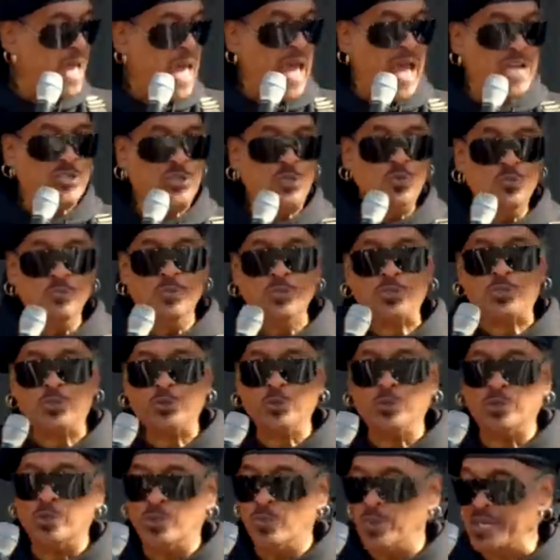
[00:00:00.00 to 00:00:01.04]
As you
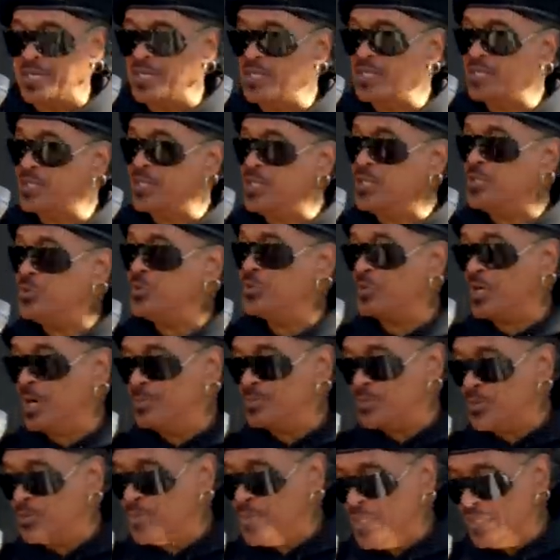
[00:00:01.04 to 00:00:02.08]
mature, one of the things you come
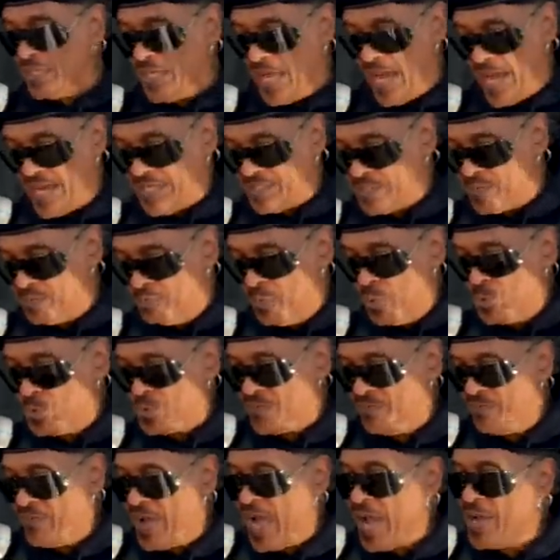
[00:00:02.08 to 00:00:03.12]
to realize, the
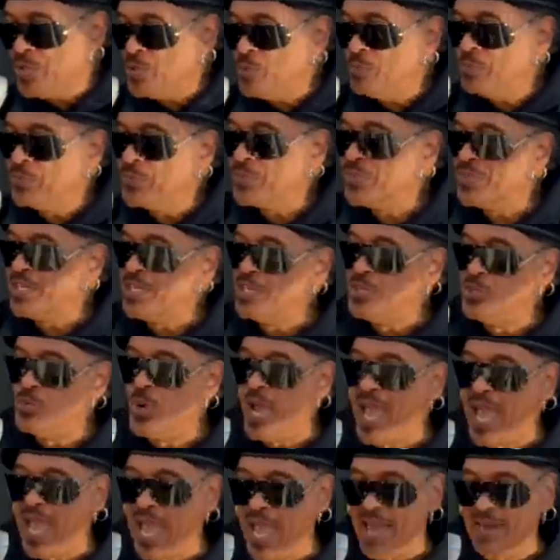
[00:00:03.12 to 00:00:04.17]
most valuable thing you
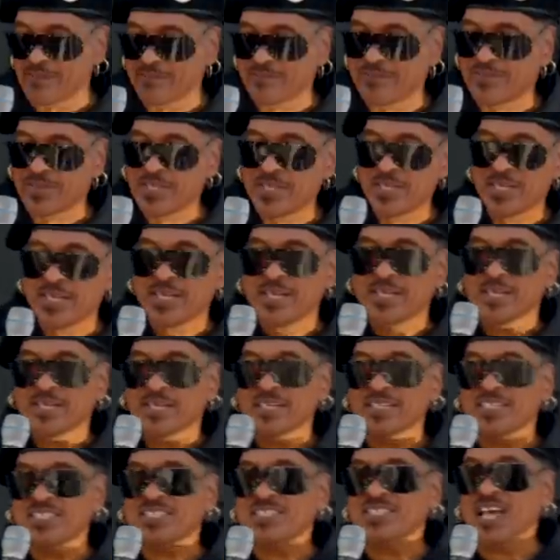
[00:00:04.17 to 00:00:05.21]
have
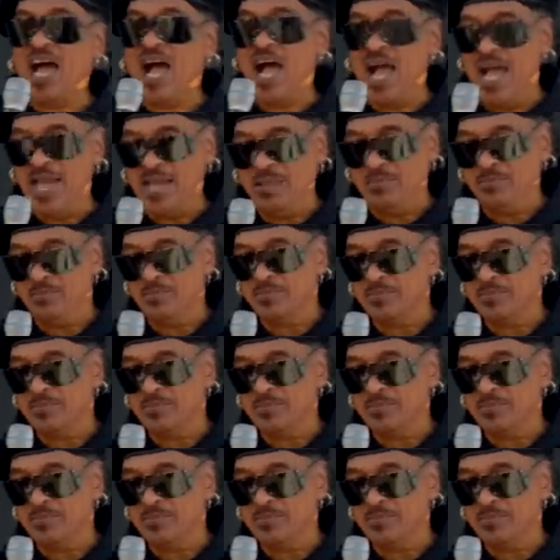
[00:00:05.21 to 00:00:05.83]
is time.